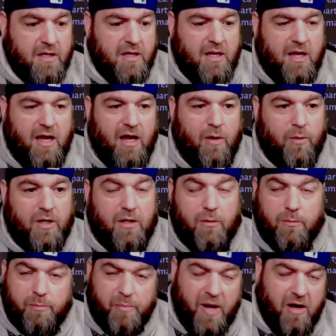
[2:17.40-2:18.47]
We're going
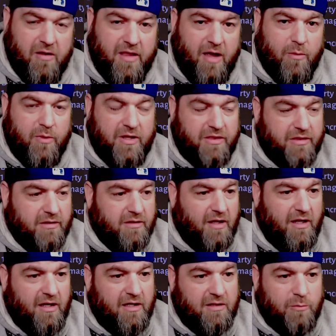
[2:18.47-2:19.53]
to pair that with
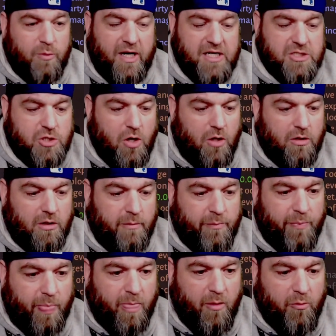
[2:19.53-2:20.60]
Rage Caller,
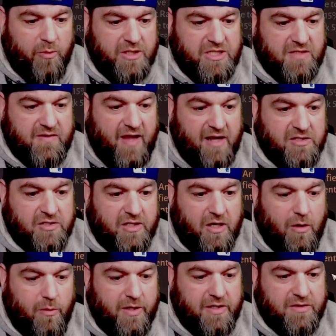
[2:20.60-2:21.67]
which is actually
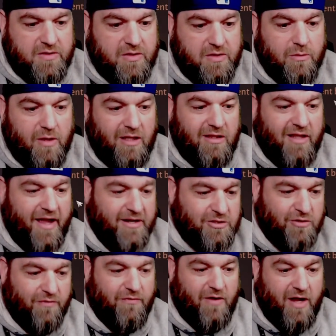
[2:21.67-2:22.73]
going to
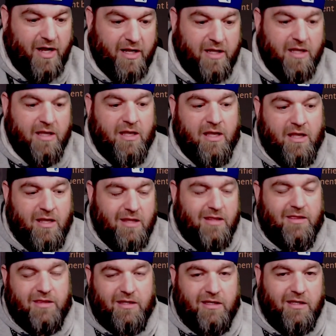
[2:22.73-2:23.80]
electrify
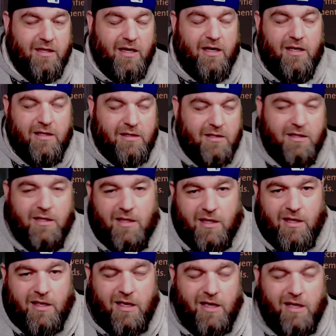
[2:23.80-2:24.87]
the
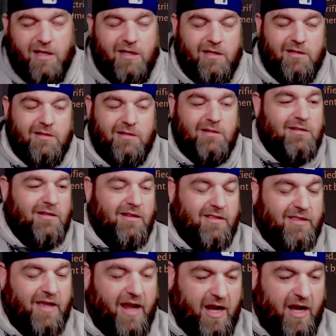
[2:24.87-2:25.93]

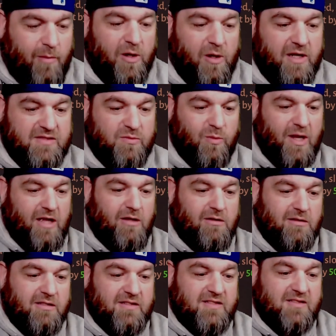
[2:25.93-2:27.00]
hammer as well,
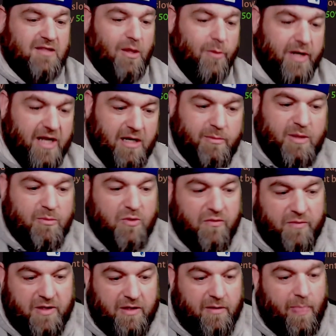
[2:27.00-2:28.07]
slowing enemy
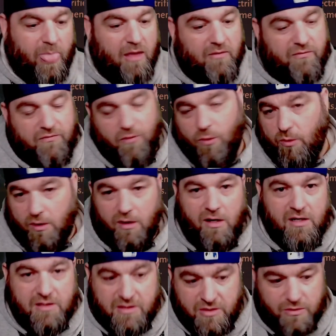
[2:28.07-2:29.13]
movement for
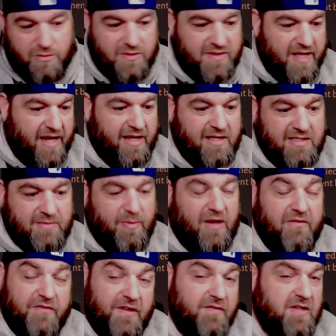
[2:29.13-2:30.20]
2 seconds by
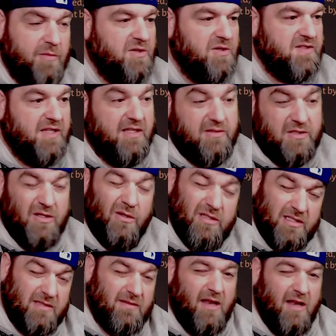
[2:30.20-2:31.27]
50%, so
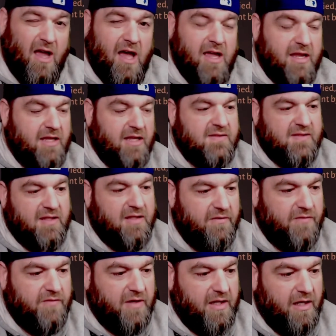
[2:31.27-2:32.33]
it's not
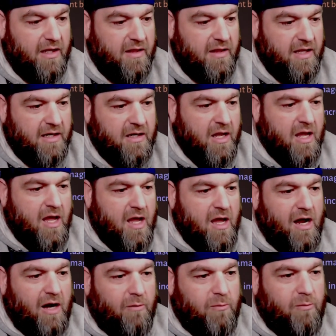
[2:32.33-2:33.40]
insignificant. And then
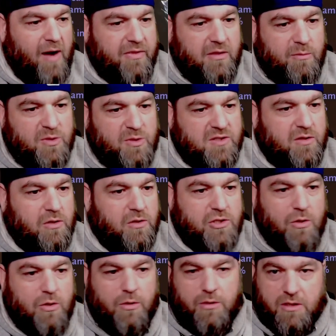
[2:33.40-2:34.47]
Wrath of the Berserker
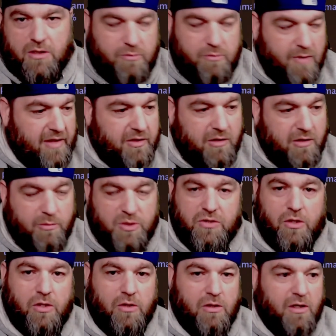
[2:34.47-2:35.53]
shoulders, Wrath of the
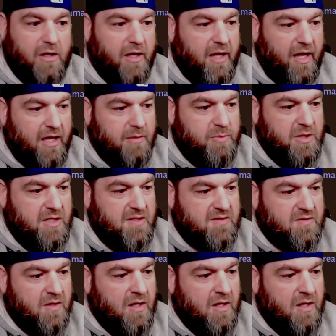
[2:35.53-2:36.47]
Berserker headpiece,